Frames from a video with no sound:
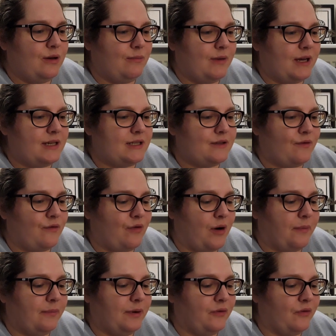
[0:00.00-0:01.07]
you miss
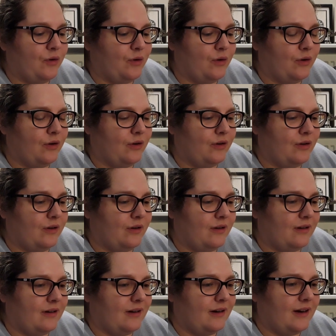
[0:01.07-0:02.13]
from before
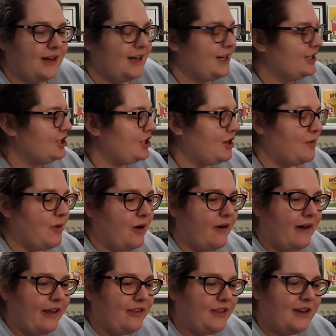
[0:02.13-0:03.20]
do you know
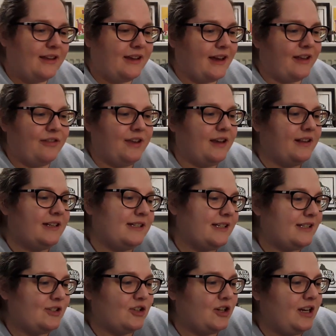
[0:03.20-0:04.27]
what? I think I think this
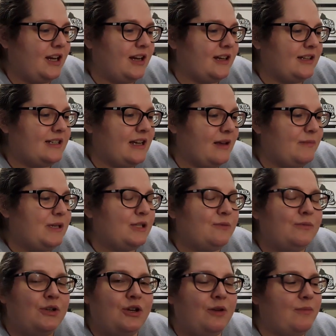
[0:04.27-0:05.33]
has done it. Tell me
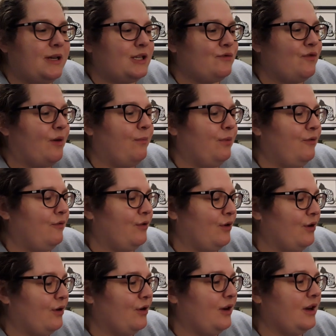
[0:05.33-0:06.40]
something you missed from
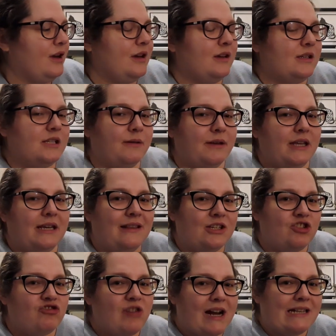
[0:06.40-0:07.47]
before. So I think the
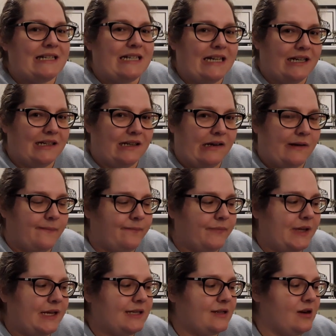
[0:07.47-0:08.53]
stranding
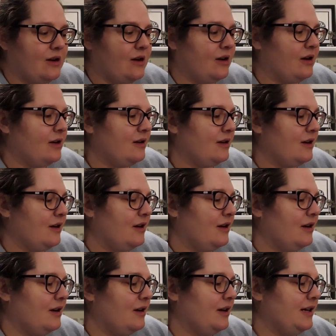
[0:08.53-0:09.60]
is our
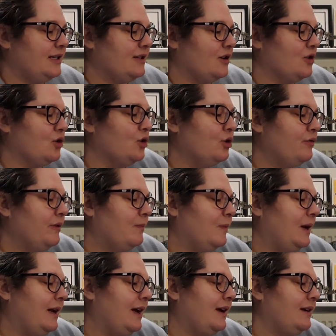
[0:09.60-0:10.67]
is our current
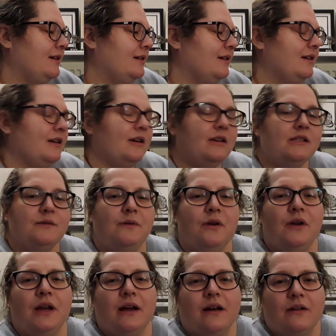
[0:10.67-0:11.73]
winner. So we
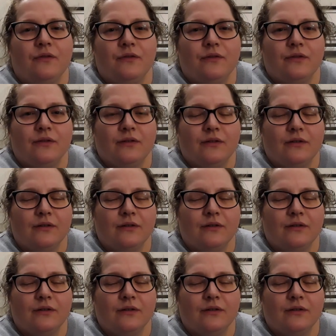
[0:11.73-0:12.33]
only have